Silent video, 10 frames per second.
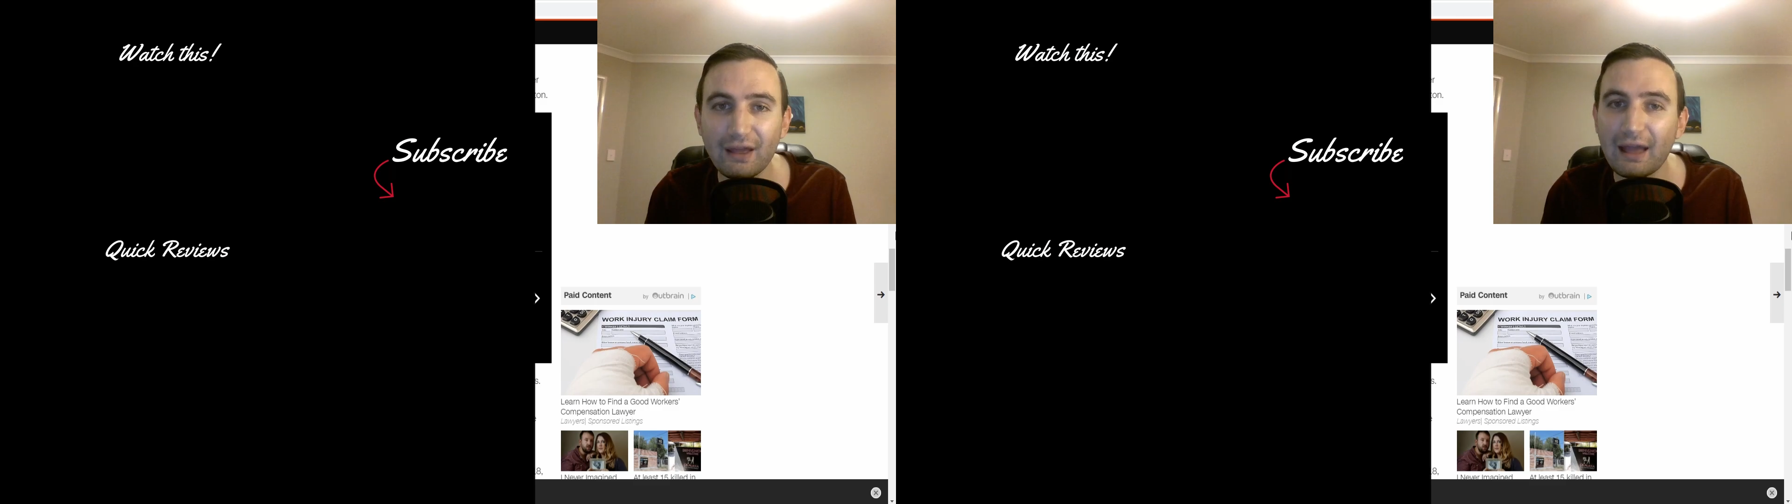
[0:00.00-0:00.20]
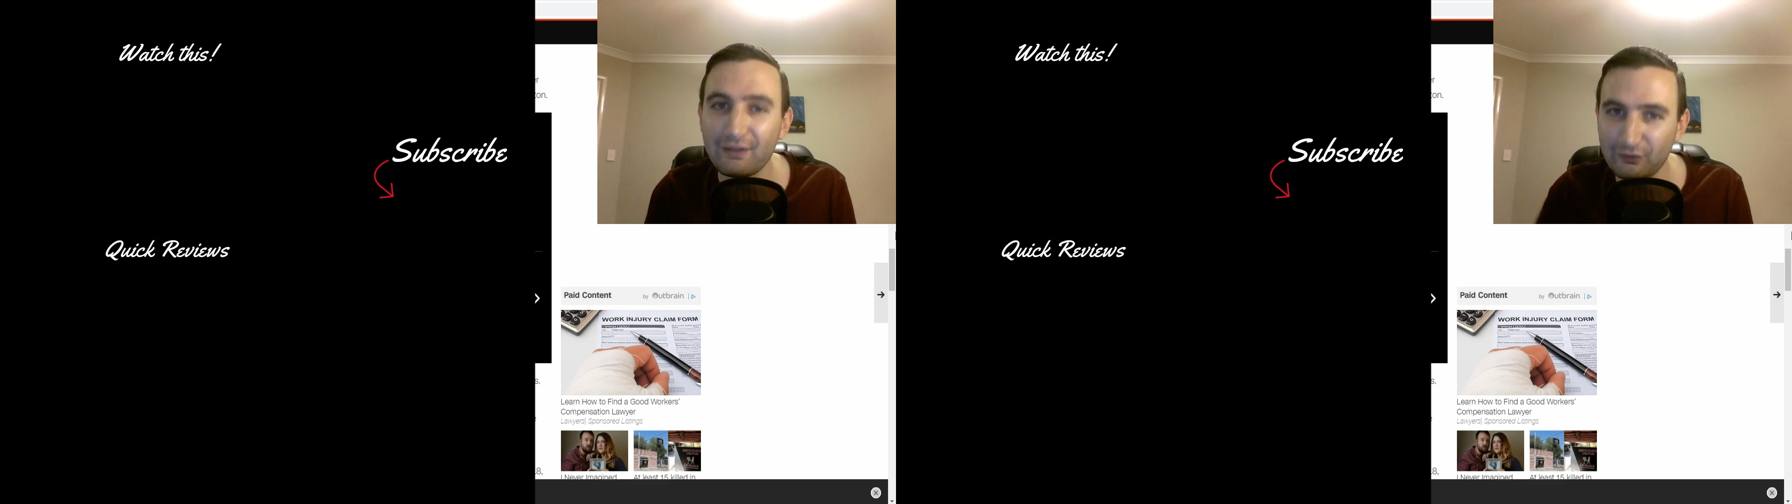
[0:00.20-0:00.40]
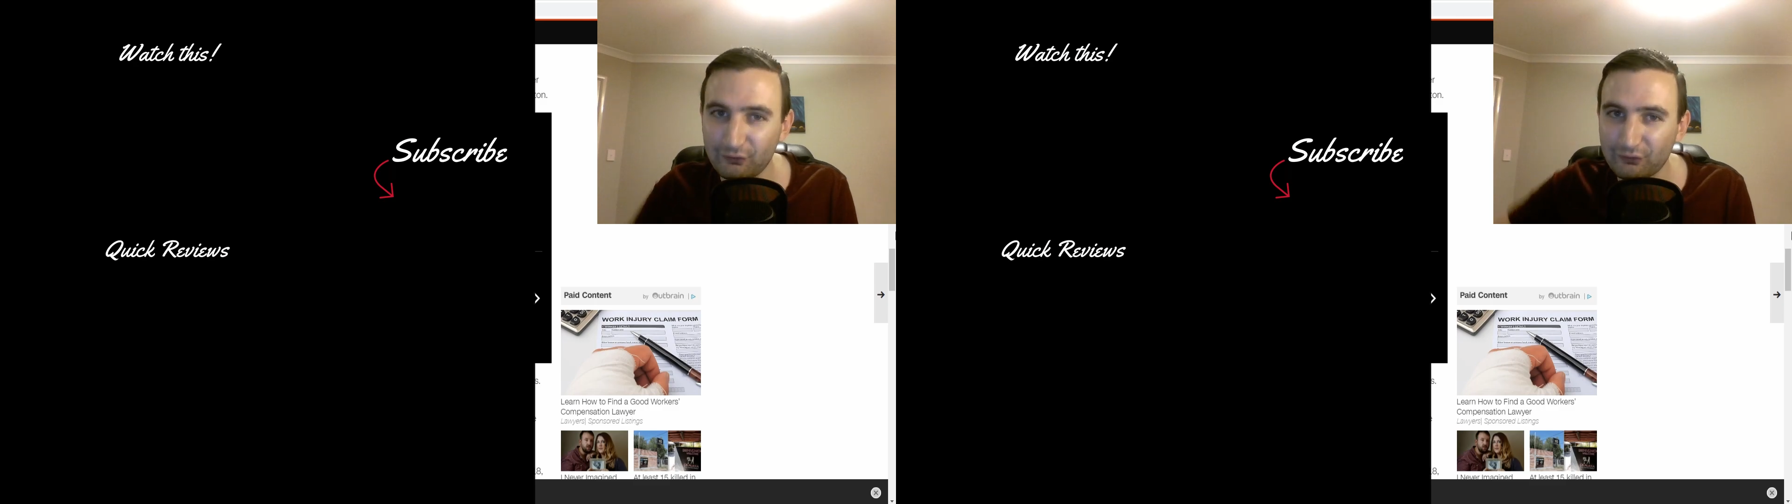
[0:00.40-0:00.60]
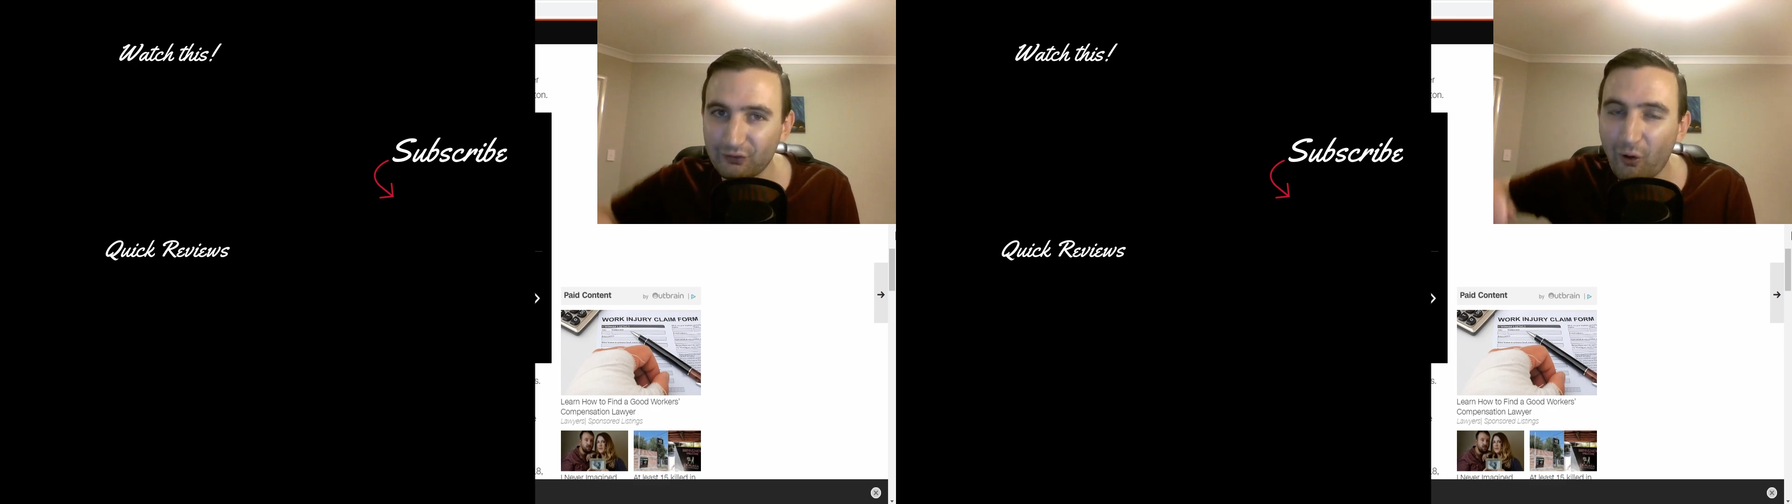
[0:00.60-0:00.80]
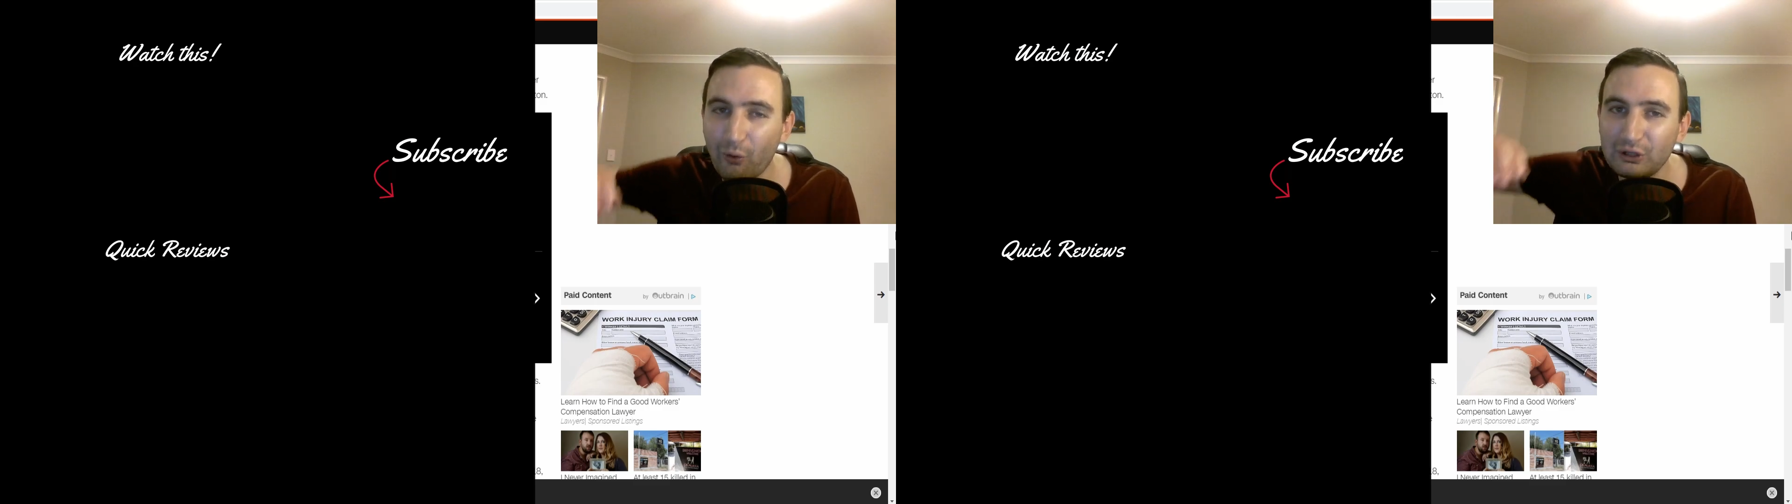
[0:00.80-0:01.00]
and this is
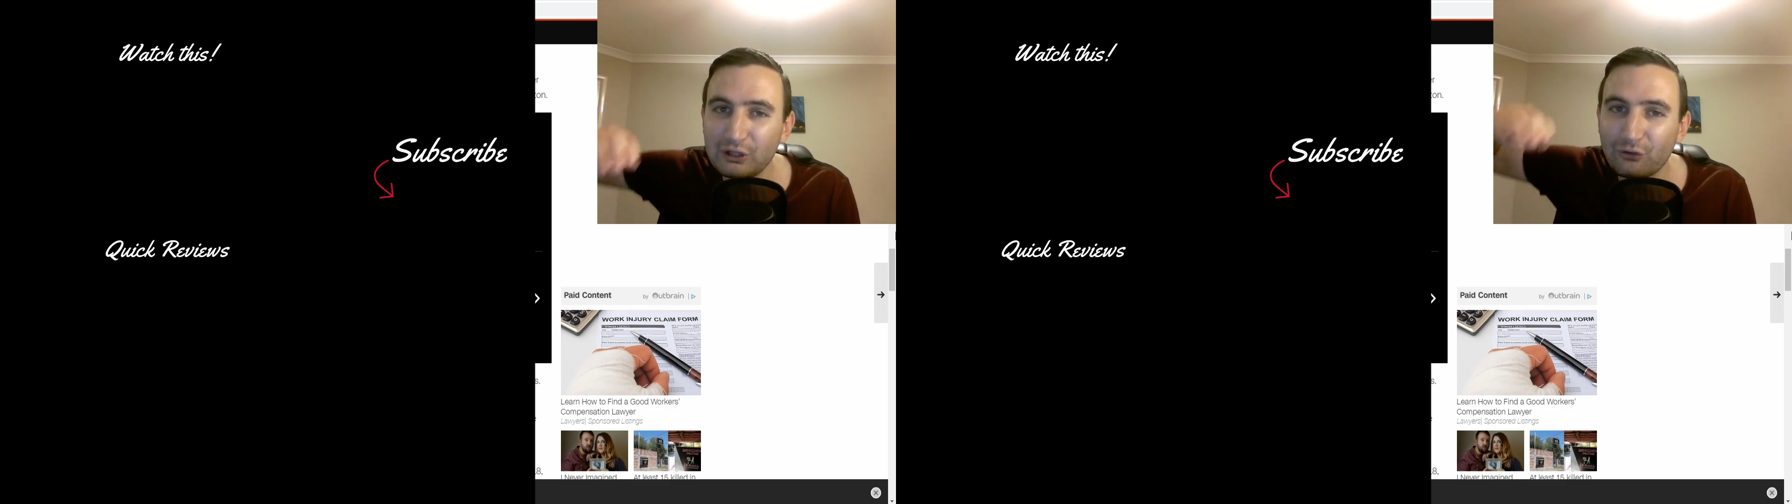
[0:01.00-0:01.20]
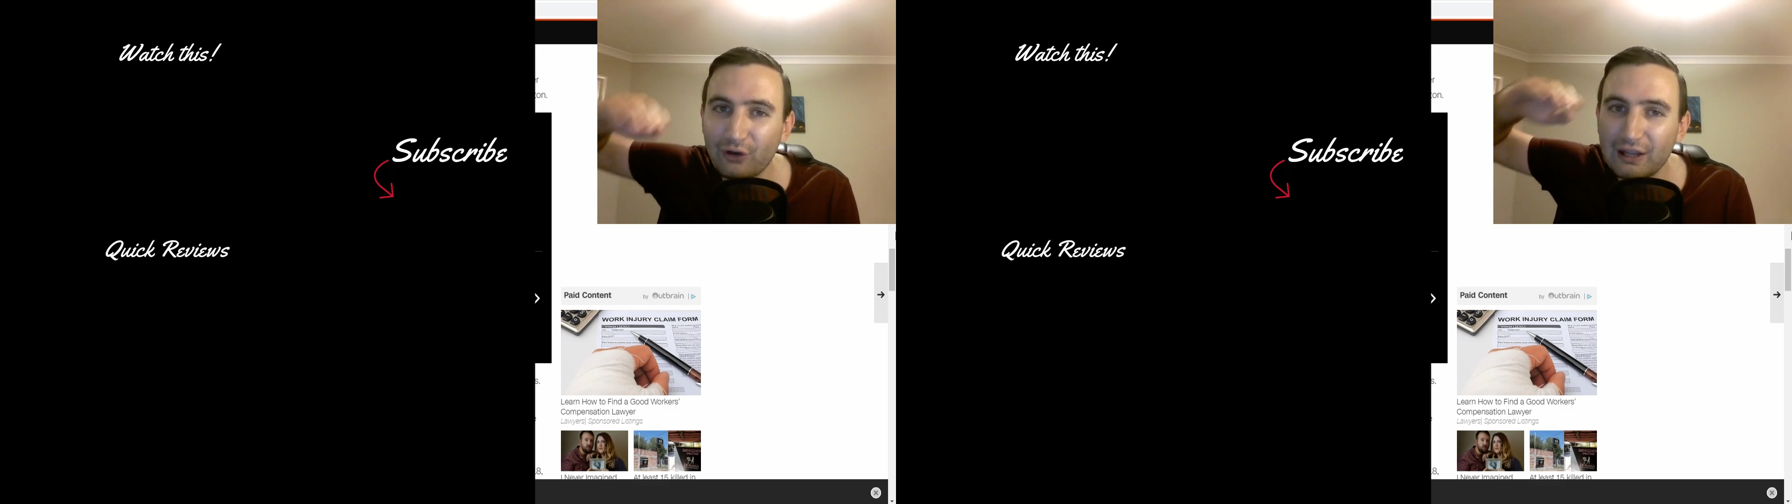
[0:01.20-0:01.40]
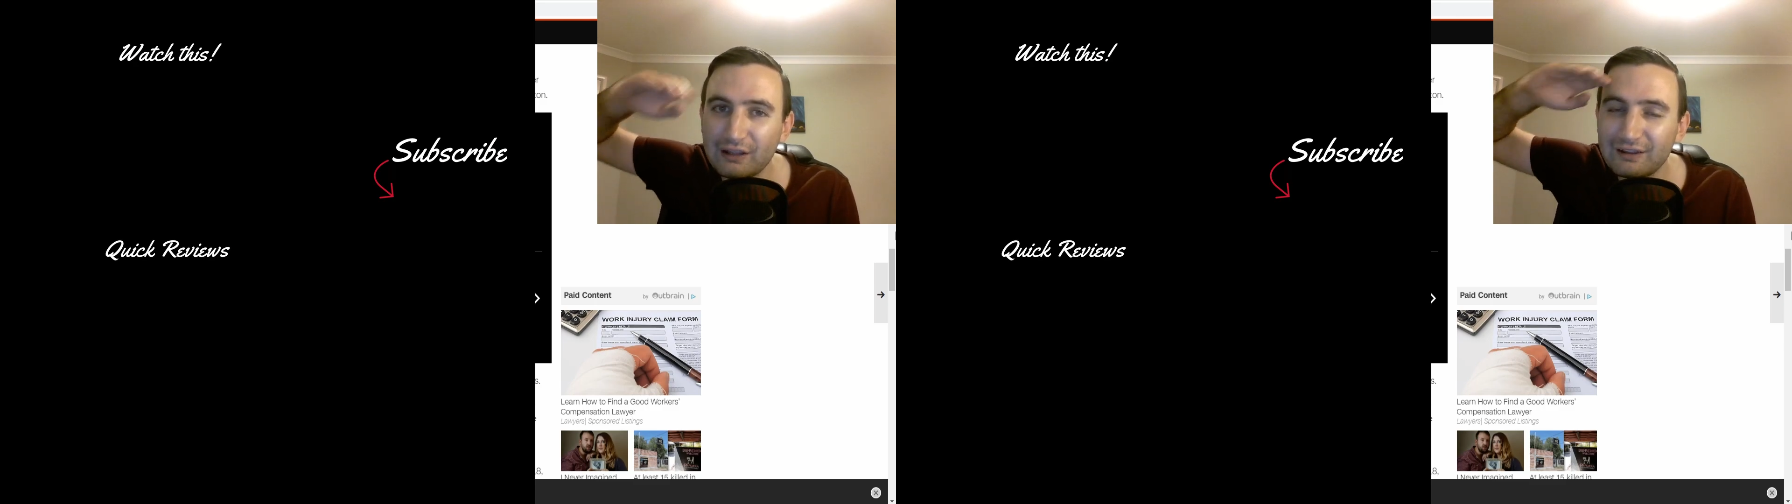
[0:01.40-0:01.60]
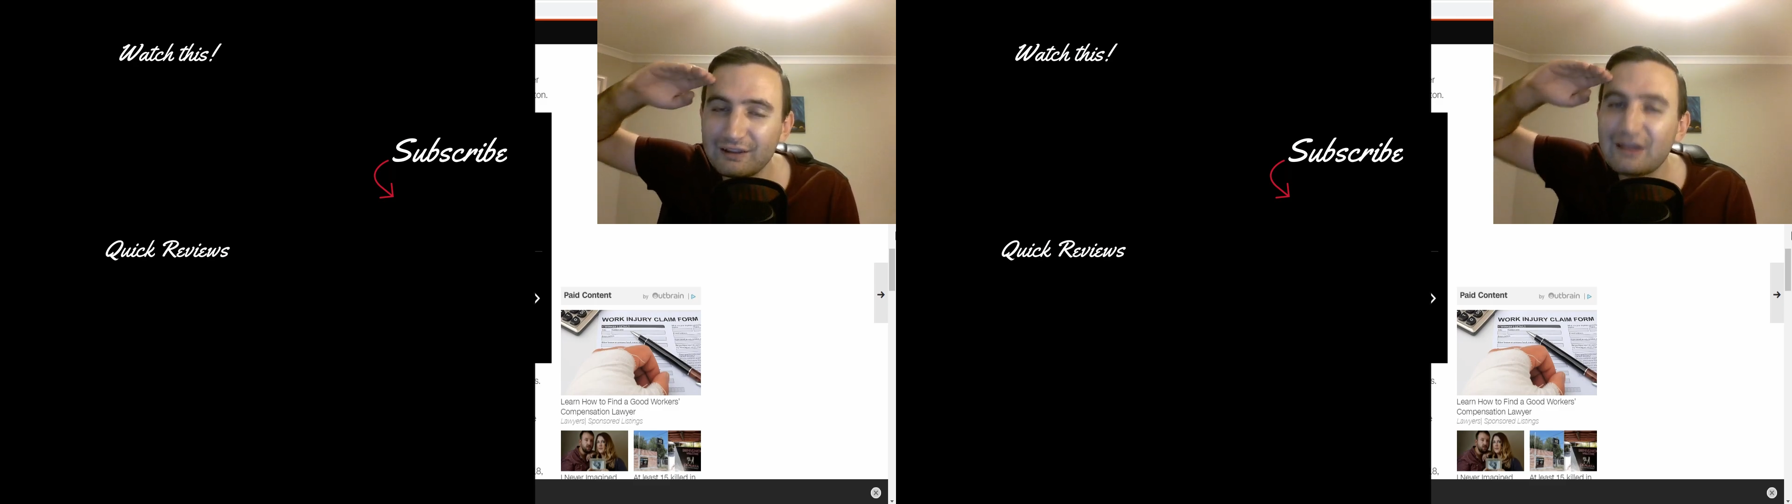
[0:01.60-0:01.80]
Holy Critic,